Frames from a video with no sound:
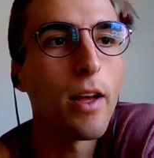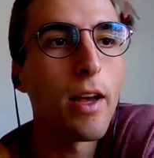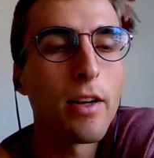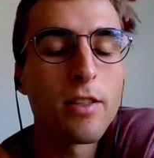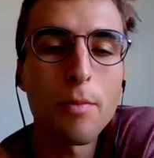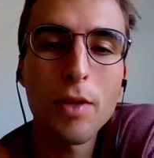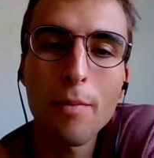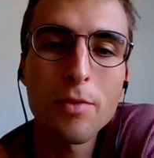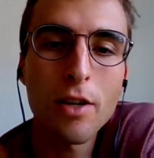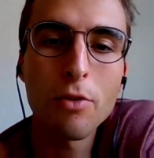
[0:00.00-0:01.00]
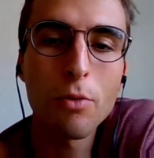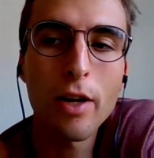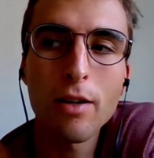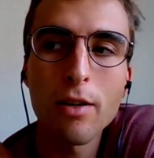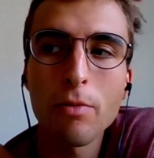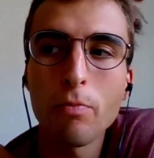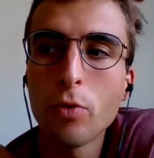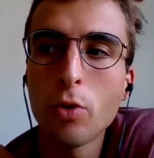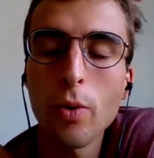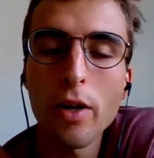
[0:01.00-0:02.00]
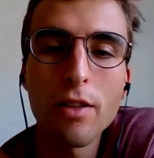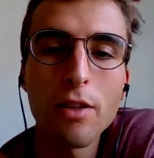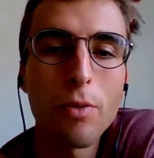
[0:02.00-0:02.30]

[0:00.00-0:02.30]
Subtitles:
And sometimes I do like 20,